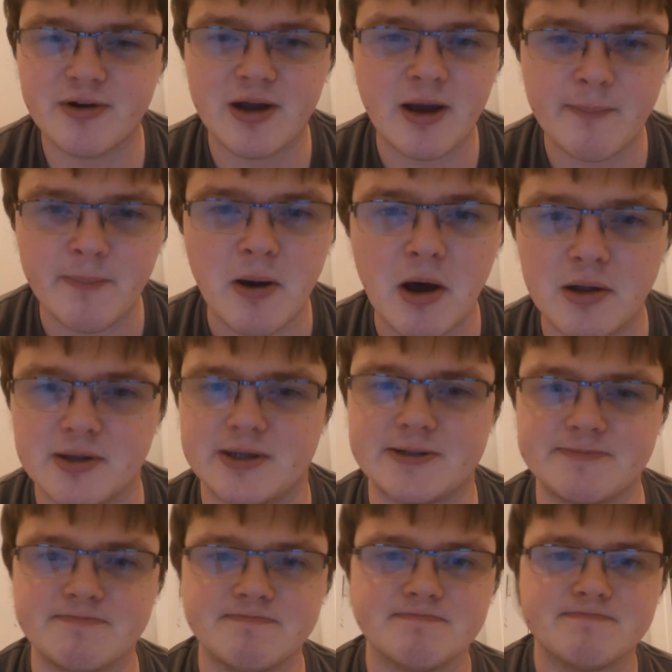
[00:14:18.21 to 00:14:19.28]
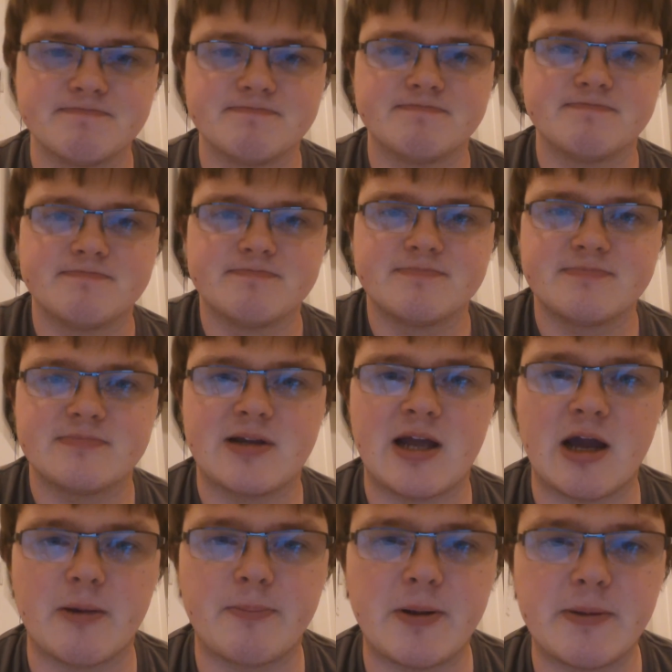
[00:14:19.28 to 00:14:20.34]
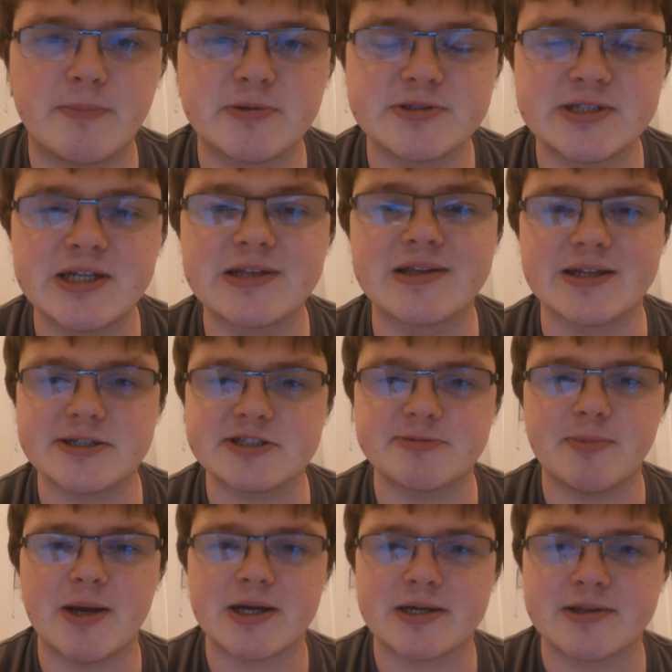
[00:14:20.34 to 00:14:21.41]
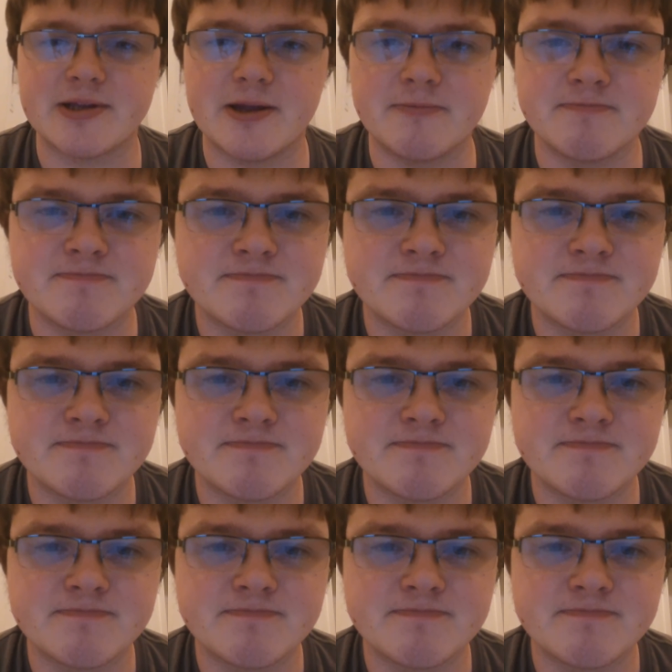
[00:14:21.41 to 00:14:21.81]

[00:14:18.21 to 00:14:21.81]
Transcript: appalling how people did things back then.